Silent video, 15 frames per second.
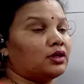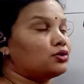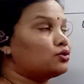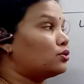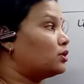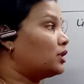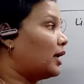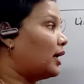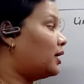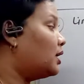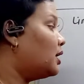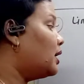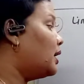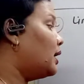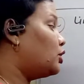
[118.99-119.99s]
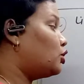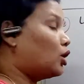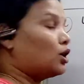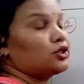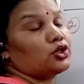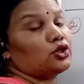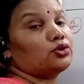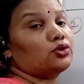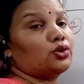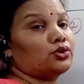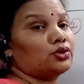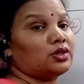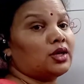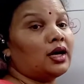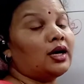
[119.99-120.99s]
so that it also shows
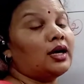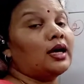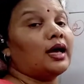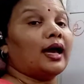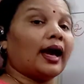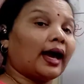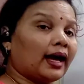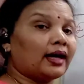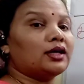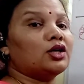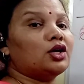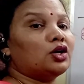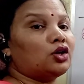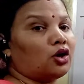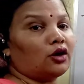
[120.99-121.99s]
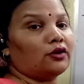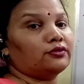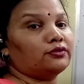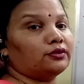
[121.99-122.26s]
the angle of